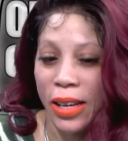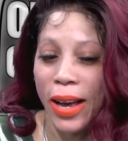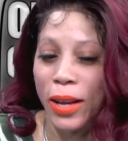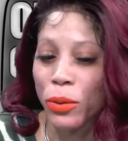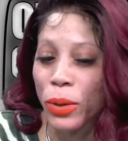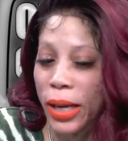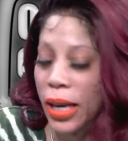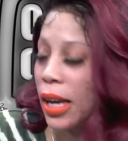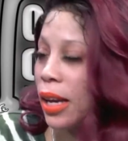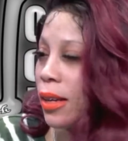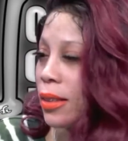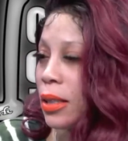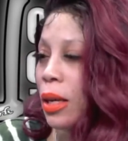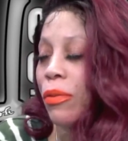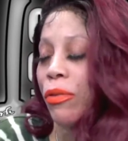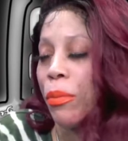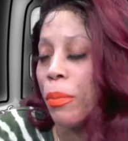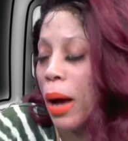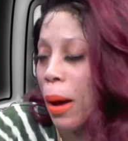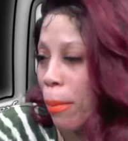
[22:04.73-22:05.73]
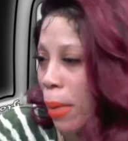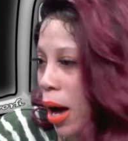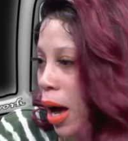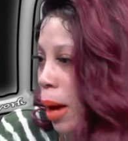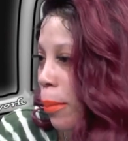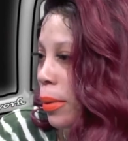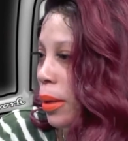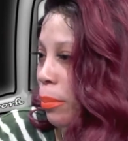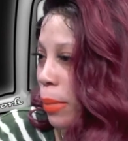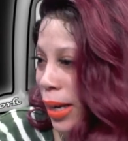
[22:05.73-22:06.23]
I don't care except for my
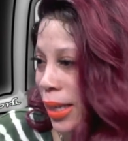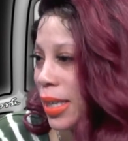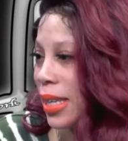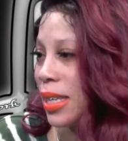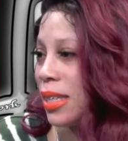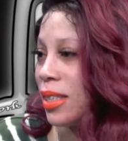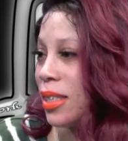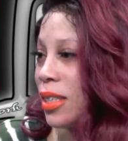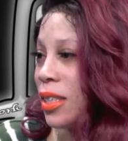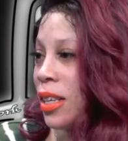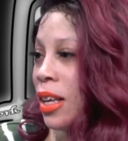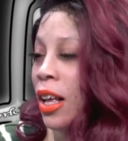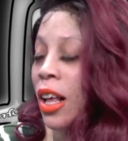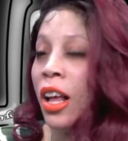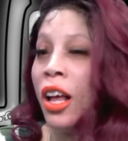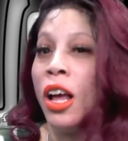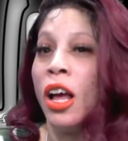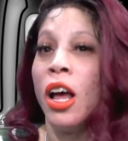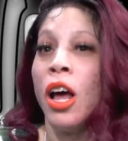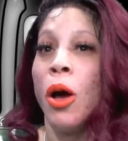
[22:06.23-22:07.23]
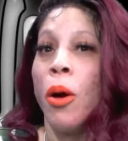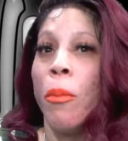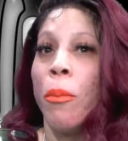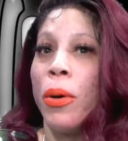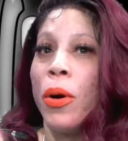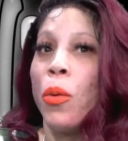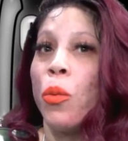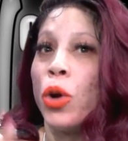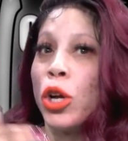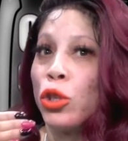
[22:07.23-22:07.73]
mom and my kids.
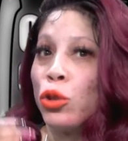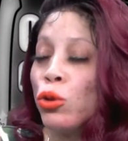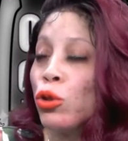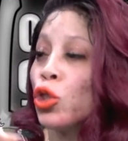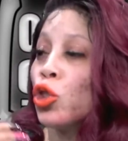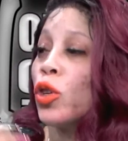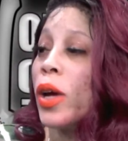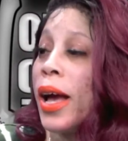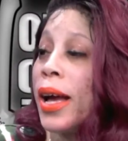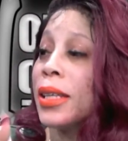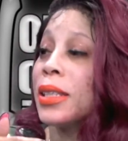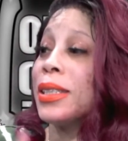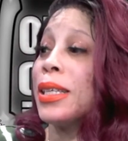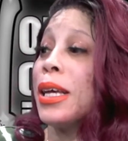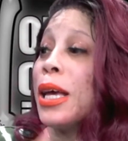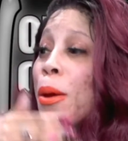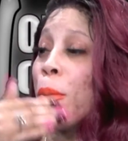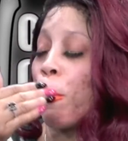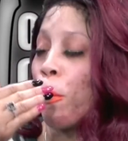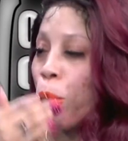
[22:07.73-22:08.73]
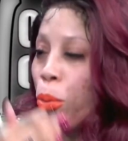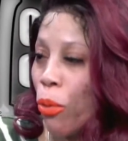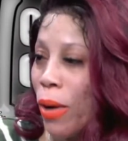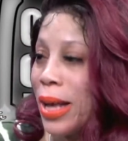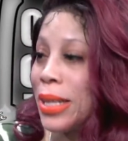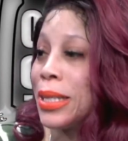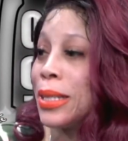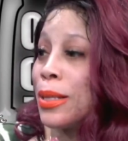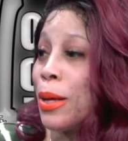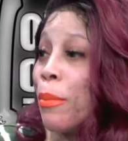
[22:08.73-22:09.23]
But when you're trying to
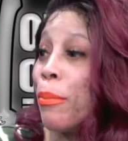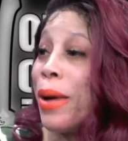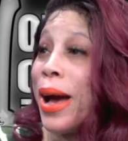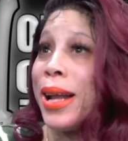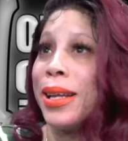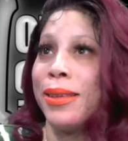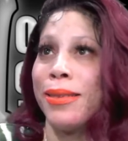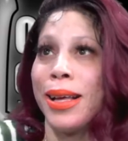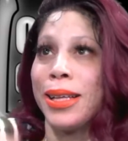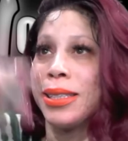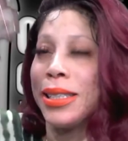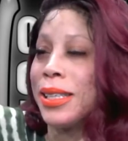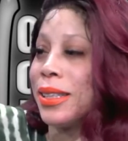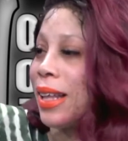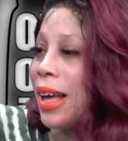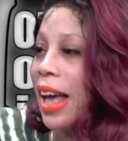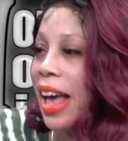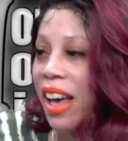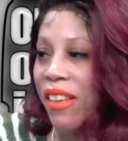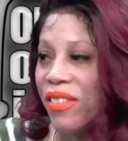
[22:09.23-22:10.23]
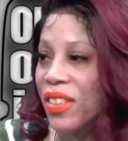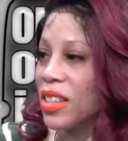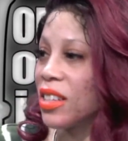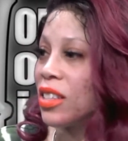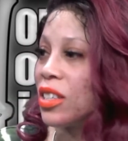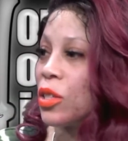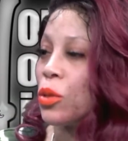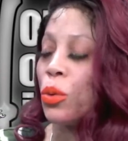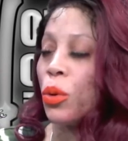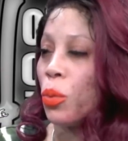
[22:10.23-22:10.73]
impress somebody that's in the
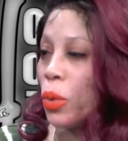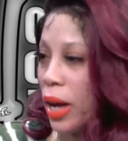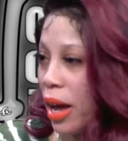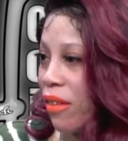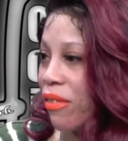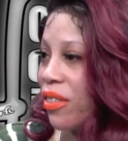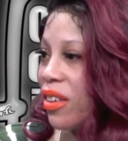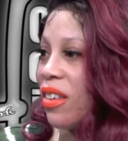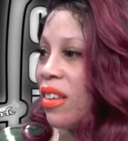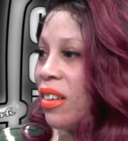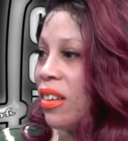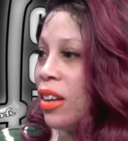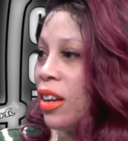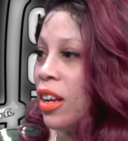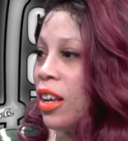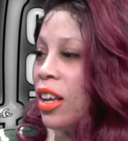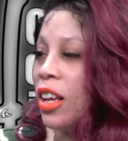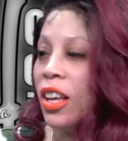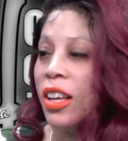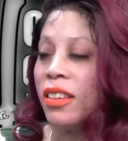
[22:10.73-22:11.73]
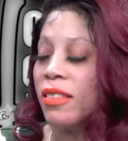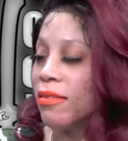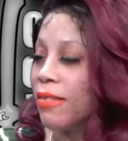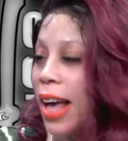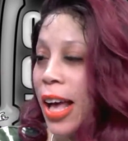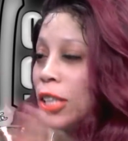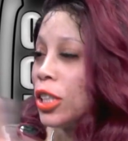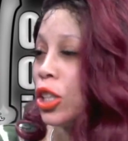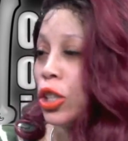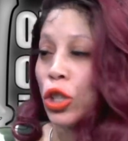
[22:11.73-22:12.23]
heavens or wherever,
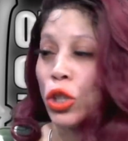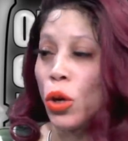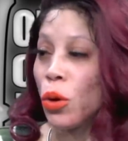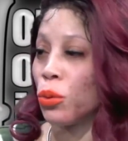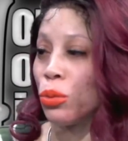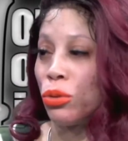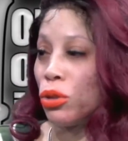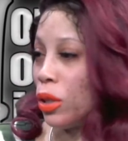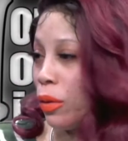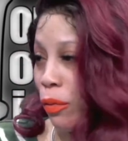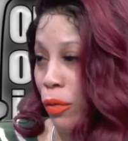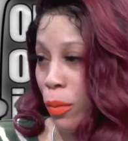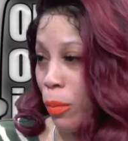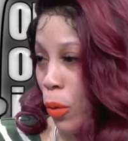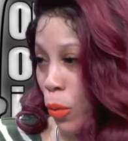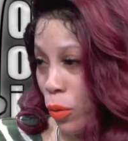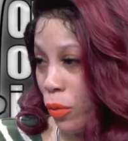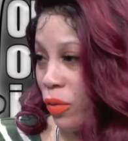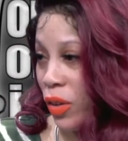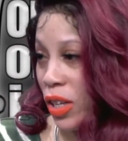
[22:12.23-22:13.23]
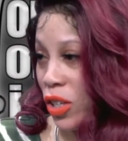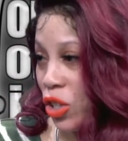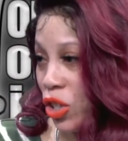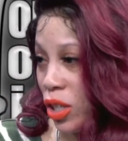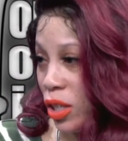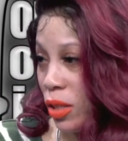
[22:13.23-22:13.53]
that's a total different motivation.